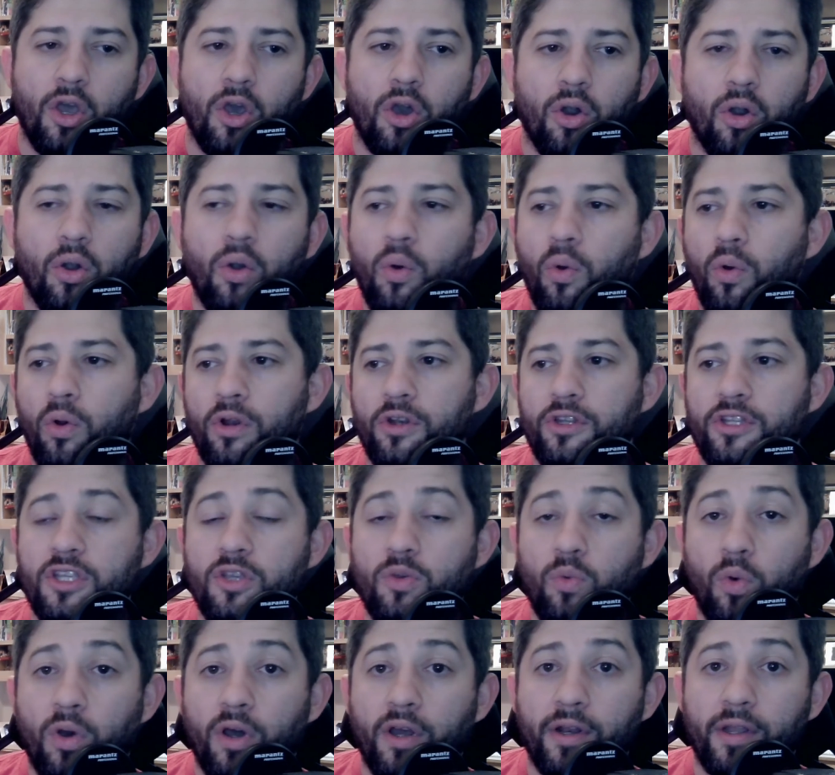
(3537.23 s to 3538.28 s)
Or do
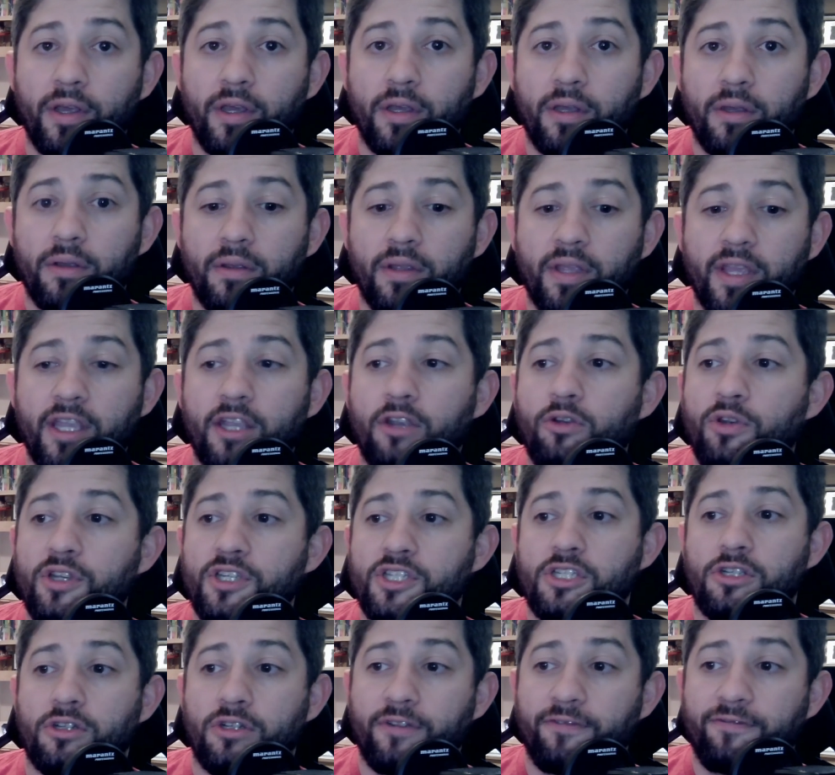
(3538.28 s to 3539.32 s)
you want to
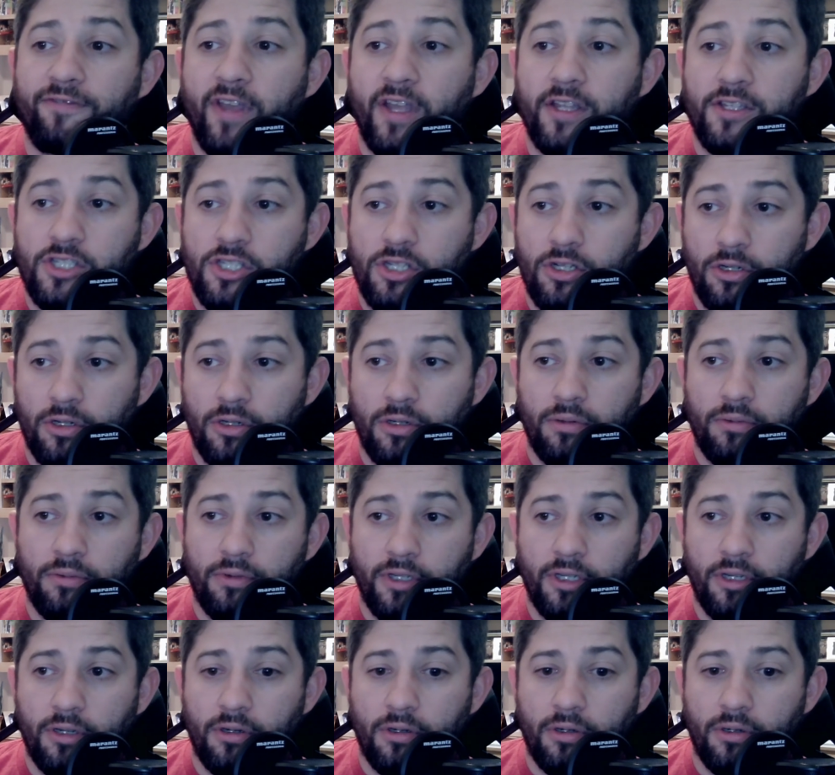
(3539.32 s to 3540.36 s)
increase your defense, your
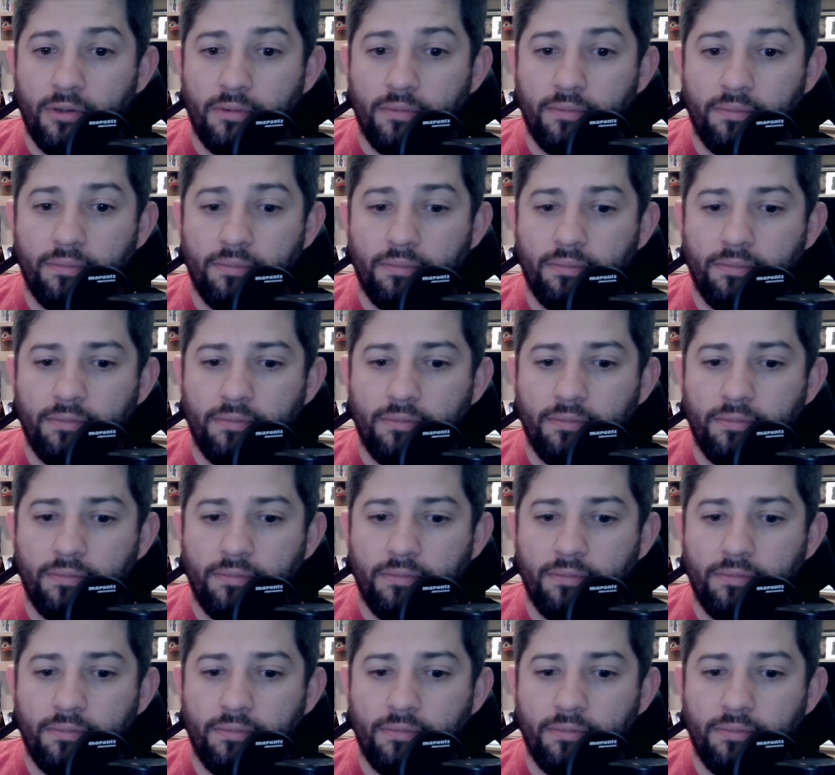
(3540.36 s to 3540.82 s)
your